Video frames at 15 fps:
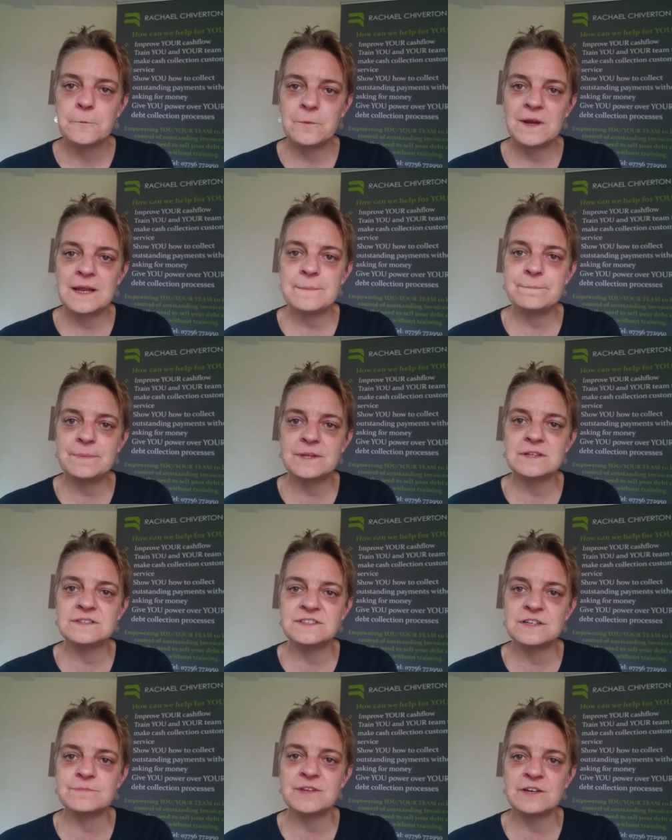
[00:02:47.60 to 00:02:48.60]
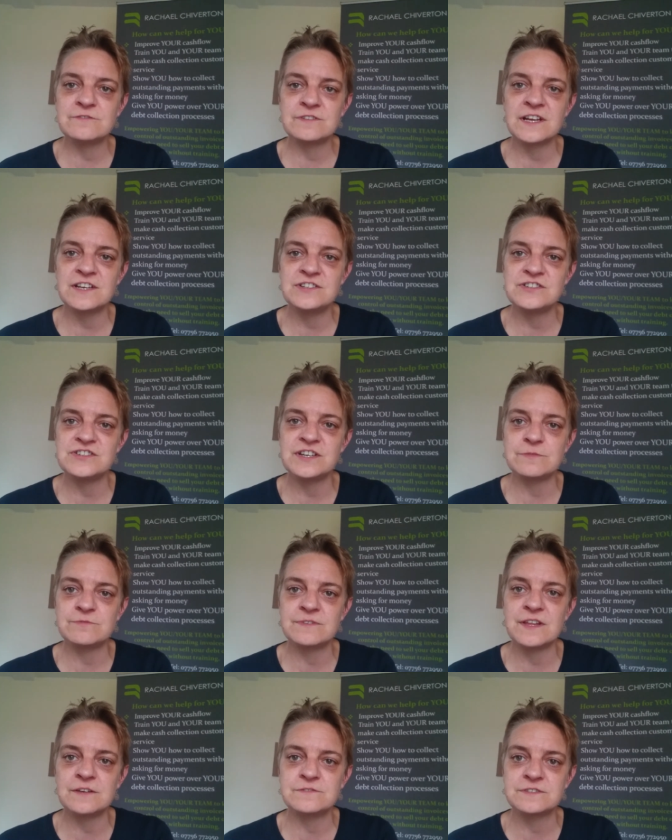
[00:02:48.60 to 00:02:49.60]
Will it build up those relationships
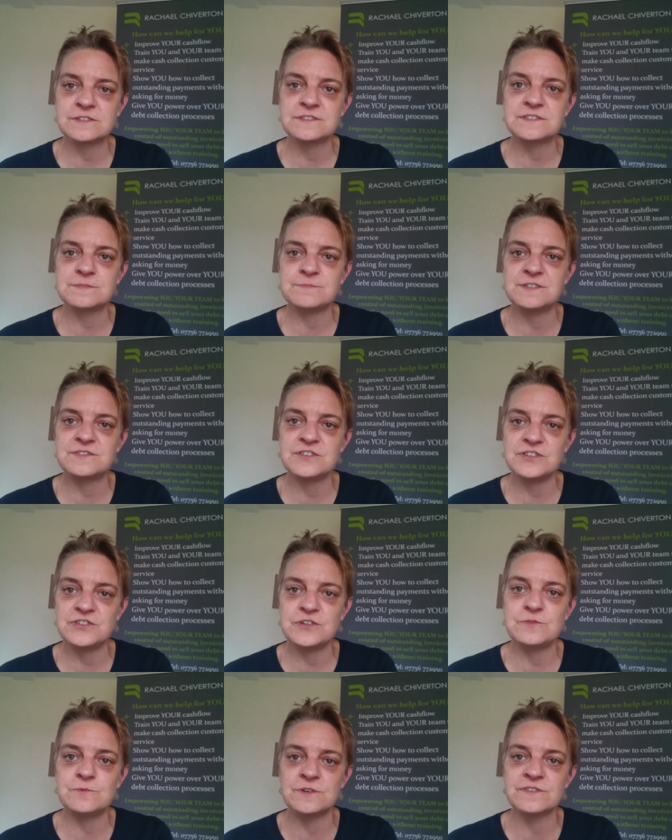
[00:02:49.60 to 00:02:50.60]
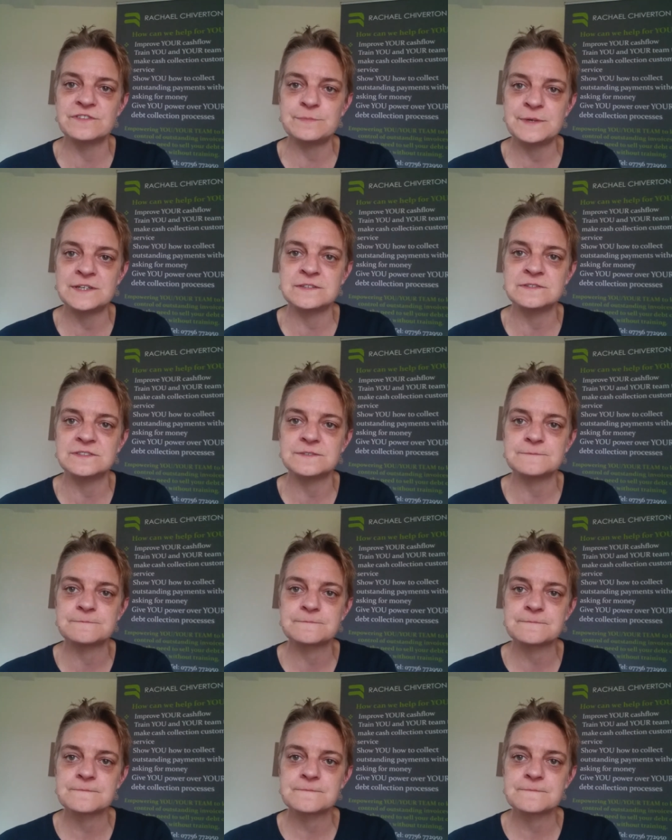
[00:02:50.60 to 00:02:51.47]
with those customers that you want to build?